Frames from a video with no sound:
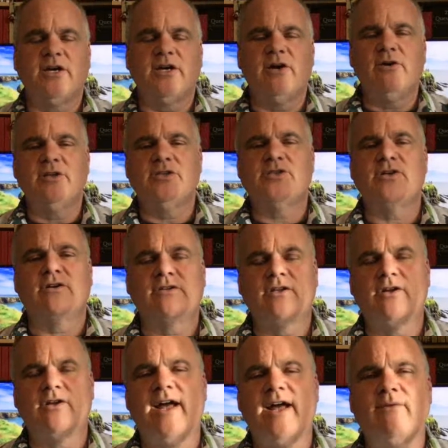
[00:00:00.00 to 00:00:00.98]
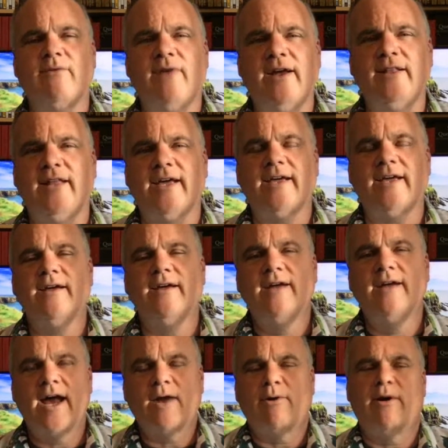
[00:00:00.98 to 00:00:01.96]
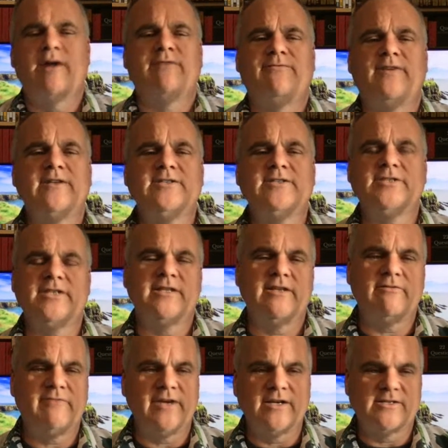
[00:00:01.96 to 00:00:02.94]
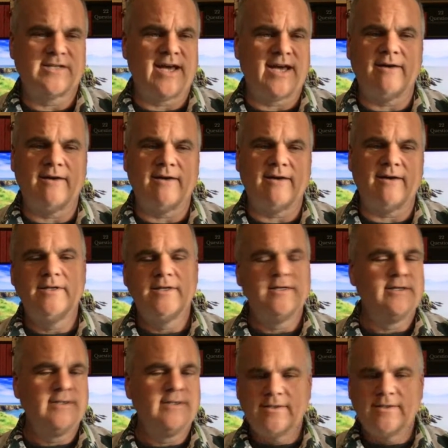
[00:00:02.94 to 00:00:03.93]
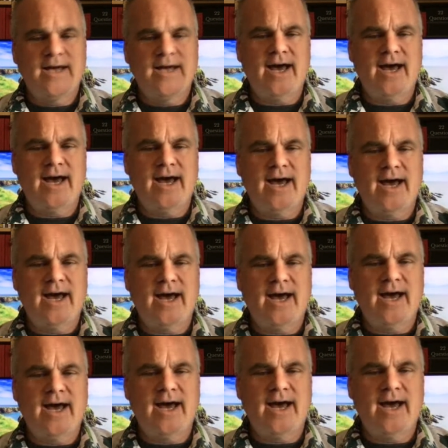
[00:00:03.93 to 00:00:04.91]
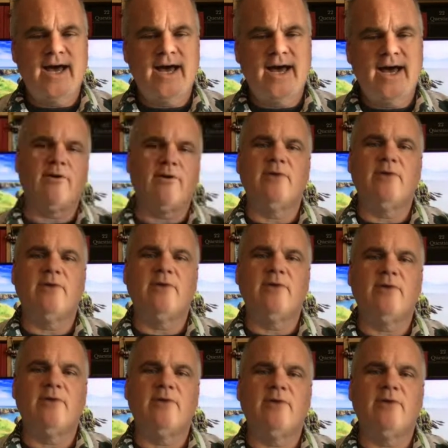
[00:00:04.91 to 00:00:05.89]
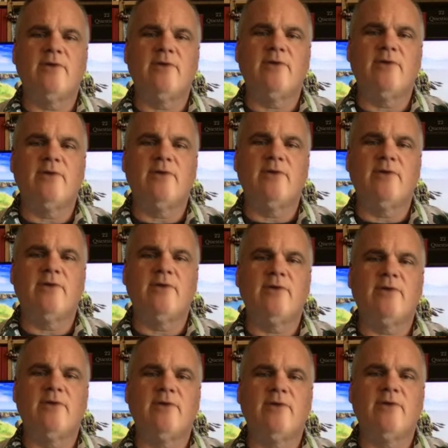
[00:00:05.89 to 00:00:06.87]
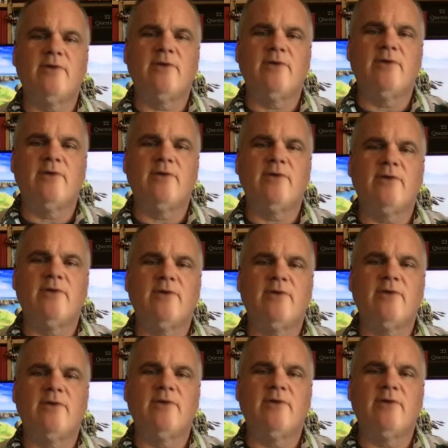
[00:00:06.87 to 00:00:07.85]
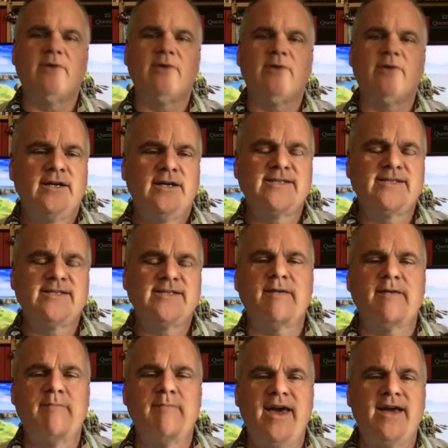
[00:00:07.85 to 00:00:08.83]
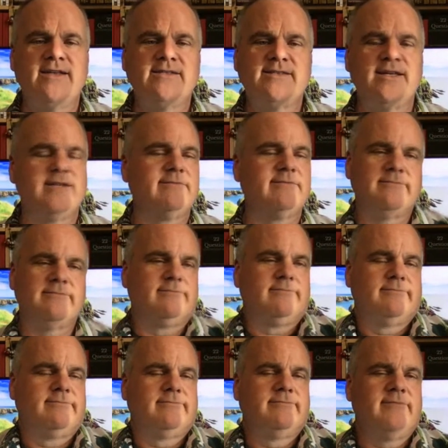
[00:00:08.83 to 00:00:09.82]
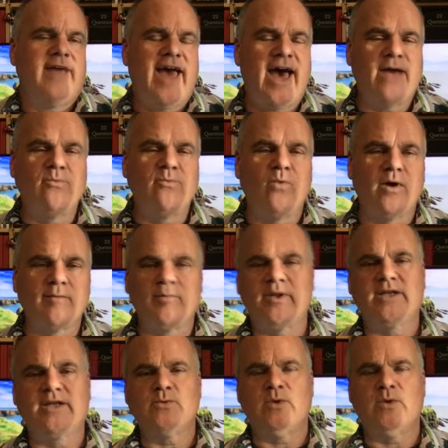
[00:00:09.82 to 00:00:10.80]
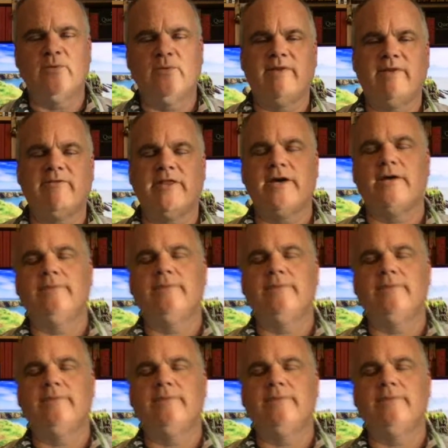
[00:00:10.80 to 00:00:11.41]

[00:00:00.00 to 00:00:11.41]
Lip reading: is you start to learn how to write a function that figures out how to do something, right? How do I write a set of commands that add 1 + 1, whatever they are.